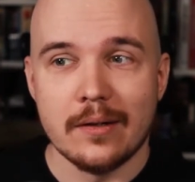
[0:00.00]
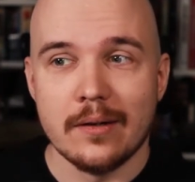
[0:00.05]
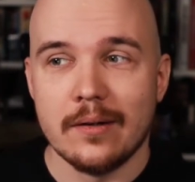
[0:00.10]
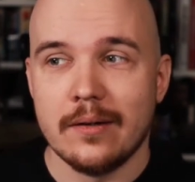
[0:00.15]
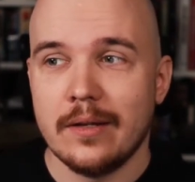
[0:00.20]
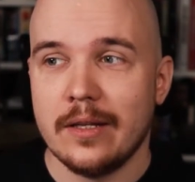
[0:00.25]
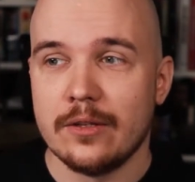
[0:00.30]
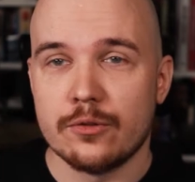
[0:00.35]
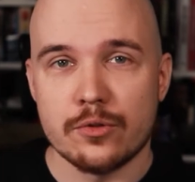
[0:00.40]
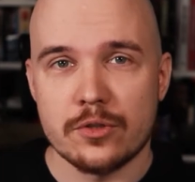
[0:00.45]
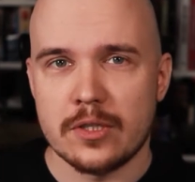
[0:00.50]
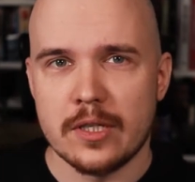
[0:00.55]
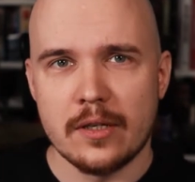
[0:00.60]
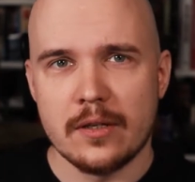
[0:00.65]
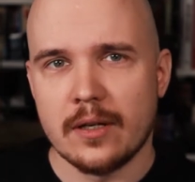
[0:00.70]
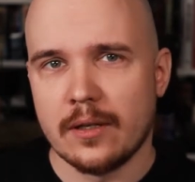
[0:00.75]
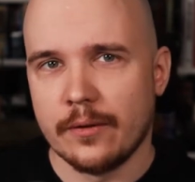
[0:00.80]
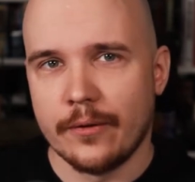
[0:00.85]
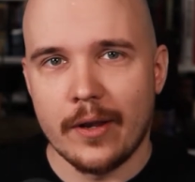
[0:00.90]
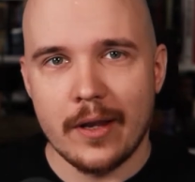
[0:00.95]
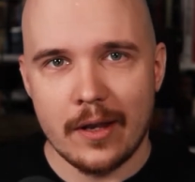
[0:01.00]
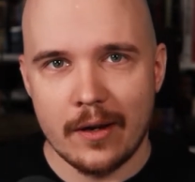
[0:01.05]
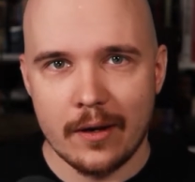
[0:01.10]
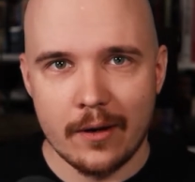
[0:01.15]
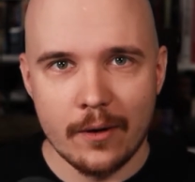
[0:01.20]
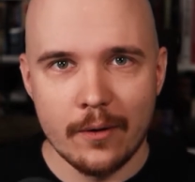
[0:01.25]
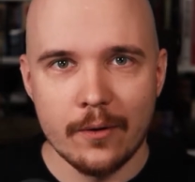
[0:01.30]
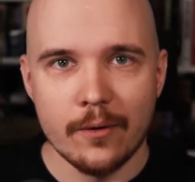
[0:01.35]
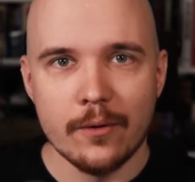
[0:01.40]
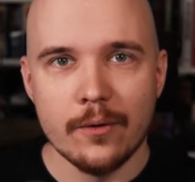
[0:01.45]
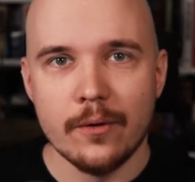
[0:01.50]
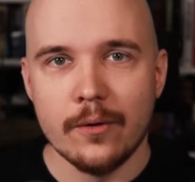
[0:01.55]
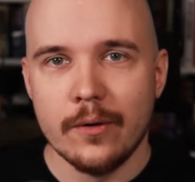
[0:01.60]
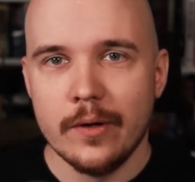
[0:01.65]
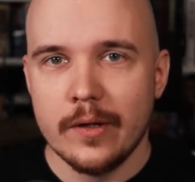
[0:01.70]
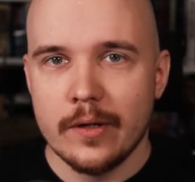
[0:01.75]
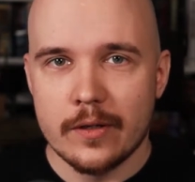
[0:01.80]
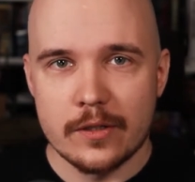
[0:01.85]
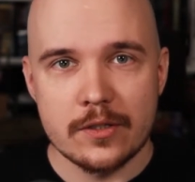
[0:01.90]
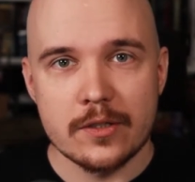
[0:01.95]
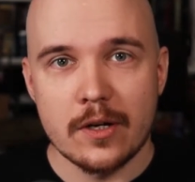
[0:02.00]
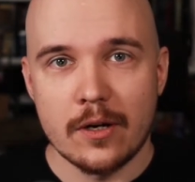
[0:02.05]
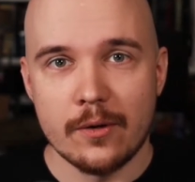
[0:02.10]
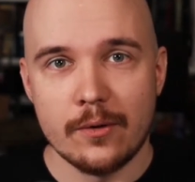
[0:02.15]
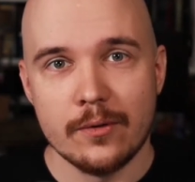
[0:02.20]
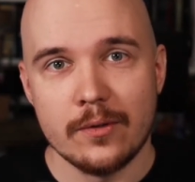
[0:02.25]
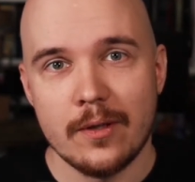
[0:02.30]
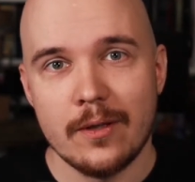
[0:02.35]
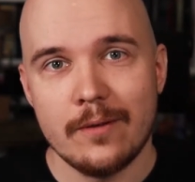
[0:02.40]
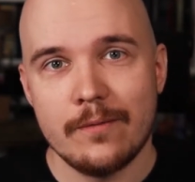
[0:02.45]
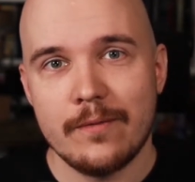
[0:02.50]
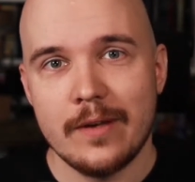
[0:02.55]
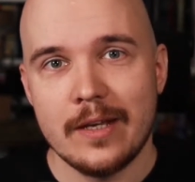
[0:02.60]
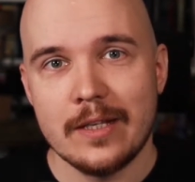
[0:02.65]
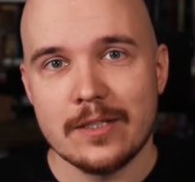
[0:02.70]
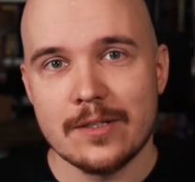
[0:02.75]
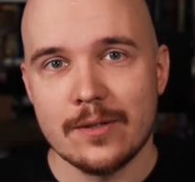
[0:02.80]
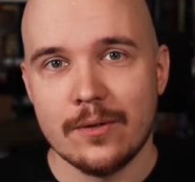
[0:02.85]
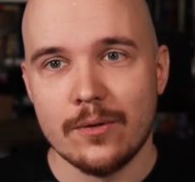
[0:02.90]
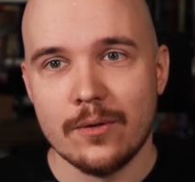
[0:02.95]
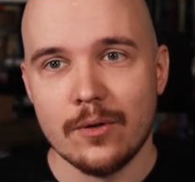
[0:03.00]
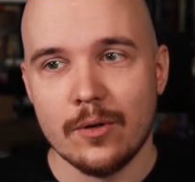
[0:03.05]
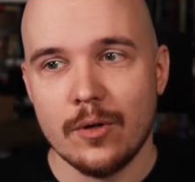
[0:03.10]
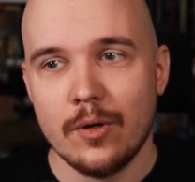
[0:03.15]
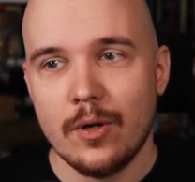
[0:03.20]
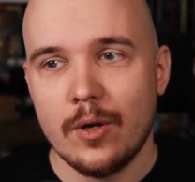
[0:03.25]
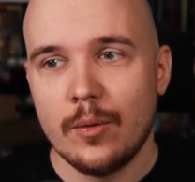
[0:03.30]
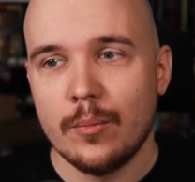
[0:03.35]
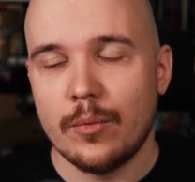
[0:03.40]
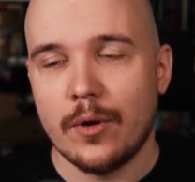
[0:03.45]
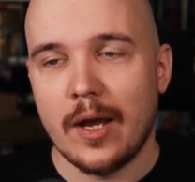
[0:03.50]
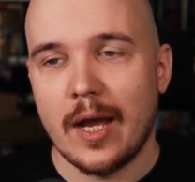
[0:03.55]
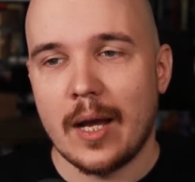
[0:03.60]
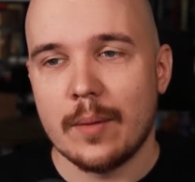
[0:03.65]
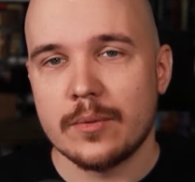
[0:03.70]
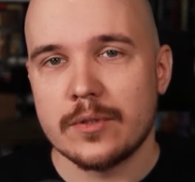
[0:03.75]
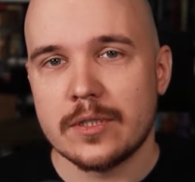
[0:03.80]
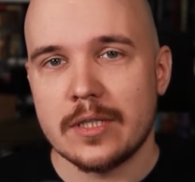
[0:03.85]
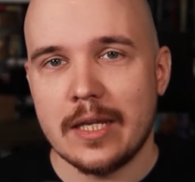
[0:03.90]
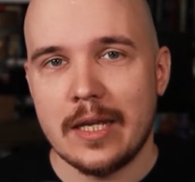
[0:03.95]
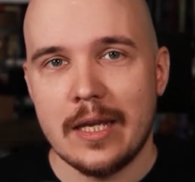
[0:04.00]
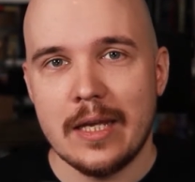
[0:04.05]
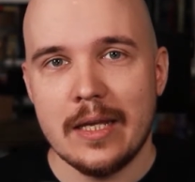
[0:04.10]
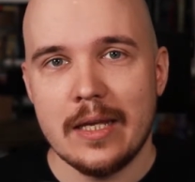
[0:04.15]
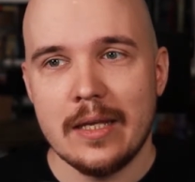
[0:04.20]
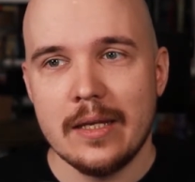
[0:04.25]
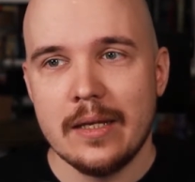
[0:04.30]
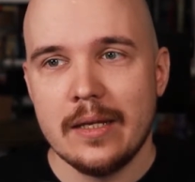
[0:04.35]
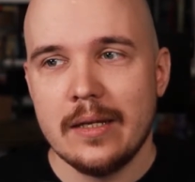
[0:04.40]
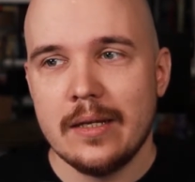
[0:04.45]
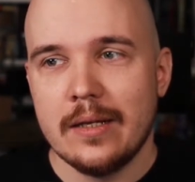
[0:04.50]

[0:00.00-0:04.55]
interesting color hair or a scar on their face, or perhaps a